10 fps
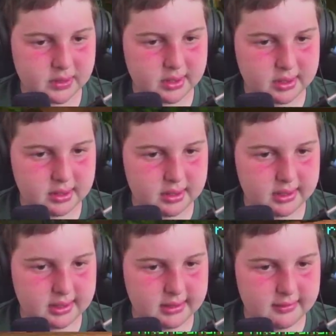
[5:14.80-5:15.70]
it
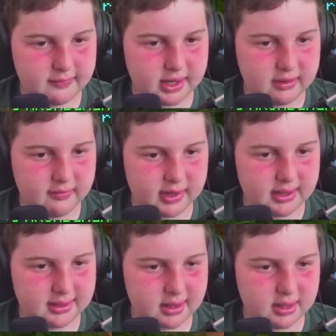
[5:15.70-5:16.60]
is very very
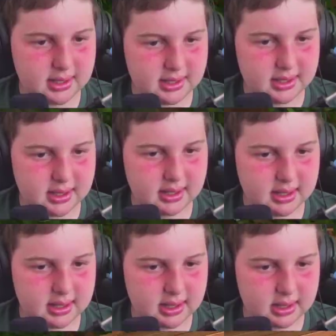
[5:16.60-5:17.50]
sunny
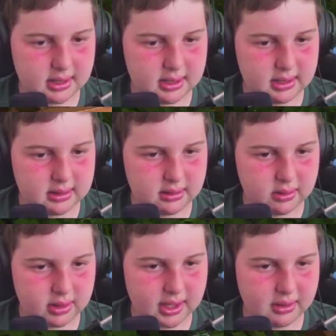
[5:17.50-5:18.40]
and in
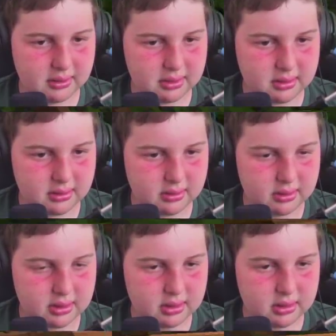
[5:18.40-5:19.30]
SoCal, so
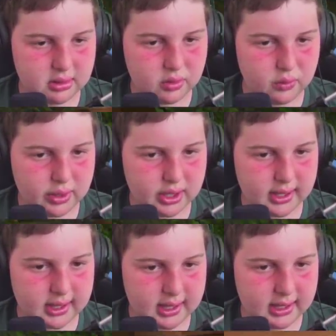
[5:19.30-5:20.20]
wearing
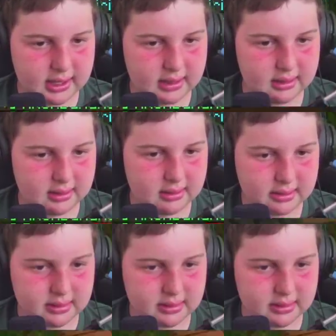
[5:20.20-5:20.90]
a hat is